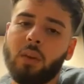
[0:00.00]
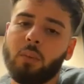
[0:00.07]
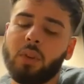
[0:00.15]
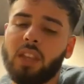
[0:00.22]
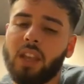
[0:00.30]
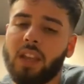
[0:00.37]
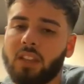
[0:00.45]

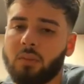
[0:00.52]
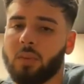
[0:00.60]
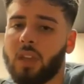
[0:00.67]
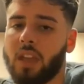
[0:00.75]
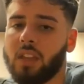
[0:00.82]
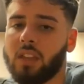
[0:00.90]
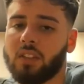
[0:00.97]
With the
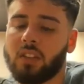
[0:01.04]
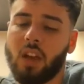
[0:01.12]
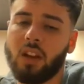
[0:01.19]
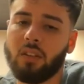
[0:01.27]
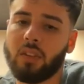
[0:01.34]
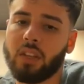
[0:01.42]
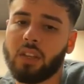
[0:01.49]
SBA, it's
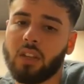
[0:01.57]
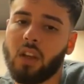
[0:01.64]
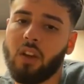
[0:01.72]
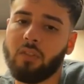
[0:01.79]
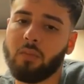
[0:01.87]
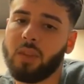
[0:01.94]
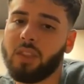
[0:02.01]
kind of like a
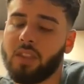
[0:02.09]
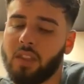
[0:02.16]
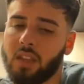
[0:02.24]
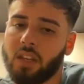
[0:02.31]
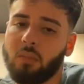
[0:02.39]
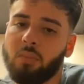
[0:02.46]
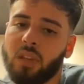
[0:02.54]
government
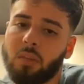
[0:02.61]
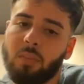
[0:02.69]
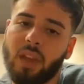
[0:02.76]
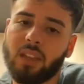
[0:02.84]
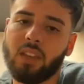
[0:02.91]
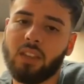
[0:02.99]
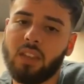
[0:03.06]
thing and a big
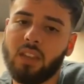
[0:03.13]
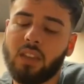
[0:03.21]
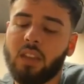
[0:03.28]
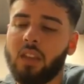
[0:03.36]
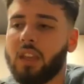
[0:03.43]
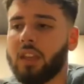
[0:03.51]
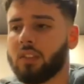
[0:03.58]
banking thing.
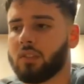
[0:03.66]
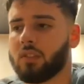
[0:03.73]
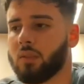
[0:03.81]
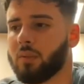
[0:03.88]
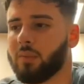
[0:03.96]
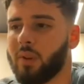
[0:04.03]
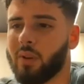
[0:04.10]

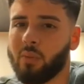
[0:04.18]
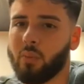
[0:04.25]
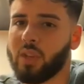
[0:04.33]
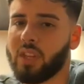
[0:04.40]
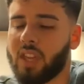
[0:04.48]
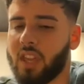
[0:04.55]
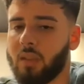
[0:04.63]
So
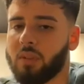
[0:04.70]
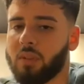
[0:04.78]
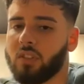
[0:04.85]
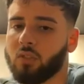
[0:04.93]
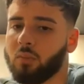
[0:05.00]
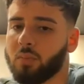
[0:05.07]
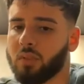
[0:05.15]
can't be
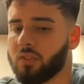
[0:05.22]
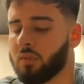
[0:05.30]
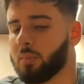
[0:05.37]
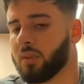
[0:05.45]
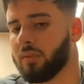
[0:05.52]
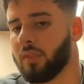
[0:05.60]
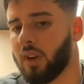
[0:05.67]

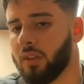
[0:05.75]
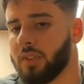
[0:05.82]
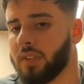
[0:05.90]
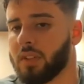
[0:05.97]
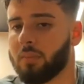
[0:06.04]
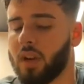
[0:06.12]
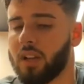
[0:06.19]
super involved
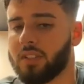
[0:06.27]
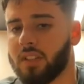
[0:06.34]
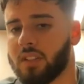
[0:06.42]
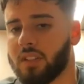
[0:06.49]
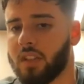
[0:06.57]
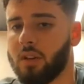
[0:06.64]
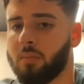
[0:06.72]
in the
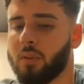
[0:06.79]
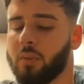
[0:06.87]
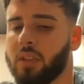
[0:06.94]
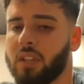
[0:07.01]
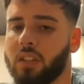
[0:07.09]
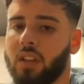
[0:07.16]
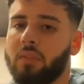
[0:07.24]
process there, but we
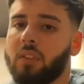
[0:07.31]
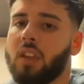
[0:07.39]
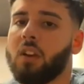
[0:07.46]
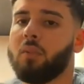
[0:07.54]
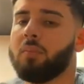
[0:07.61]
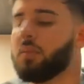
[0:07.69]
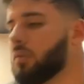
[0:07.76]
can definitely
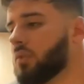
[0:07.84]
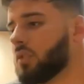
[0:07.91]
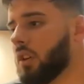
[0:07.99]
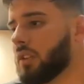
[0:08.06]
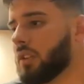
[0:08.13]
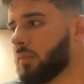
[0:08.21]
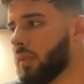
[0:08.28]
help you
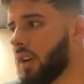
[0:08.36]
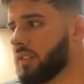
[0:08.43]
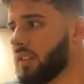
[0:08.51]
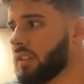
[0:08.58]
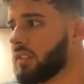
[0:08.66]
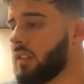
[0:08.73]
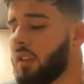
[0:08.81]
start the
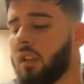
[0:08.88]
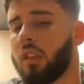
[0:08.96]
process.